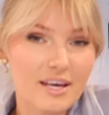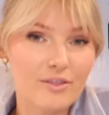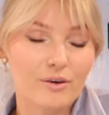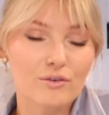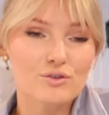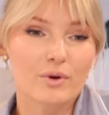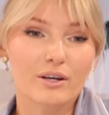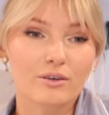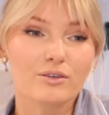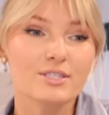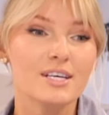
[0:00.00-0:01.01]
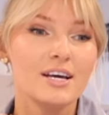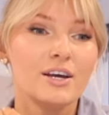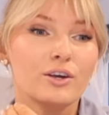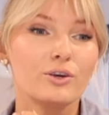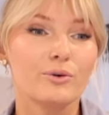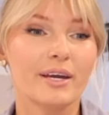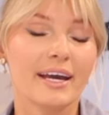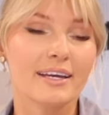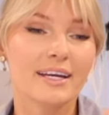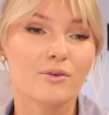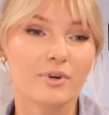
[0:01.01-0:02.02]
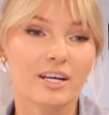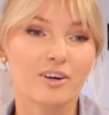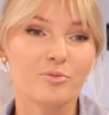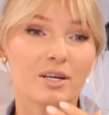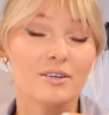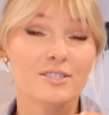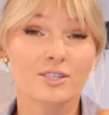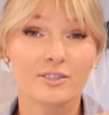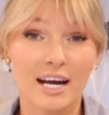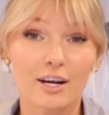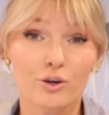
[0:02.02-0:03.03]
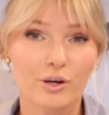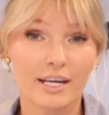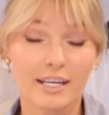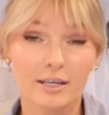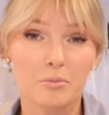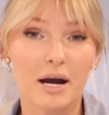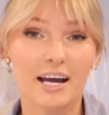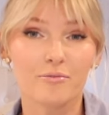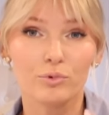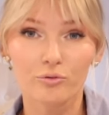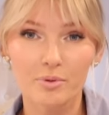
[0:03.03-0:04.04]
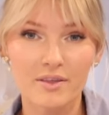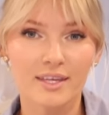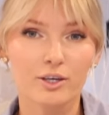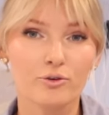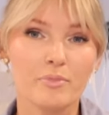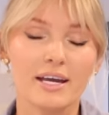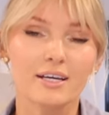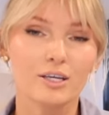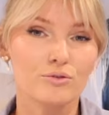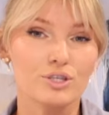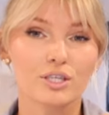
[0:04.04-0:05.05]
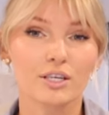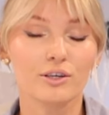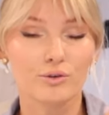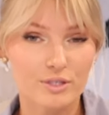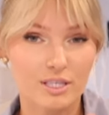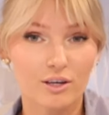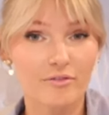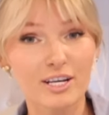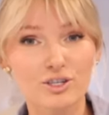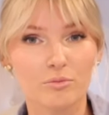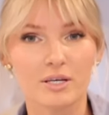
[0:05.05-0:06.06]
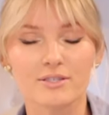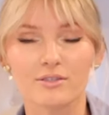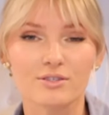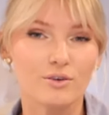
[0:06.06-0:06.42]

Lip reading: And those wrinkles you can't get rid of because they're not created by movement that you make using your facial muscles.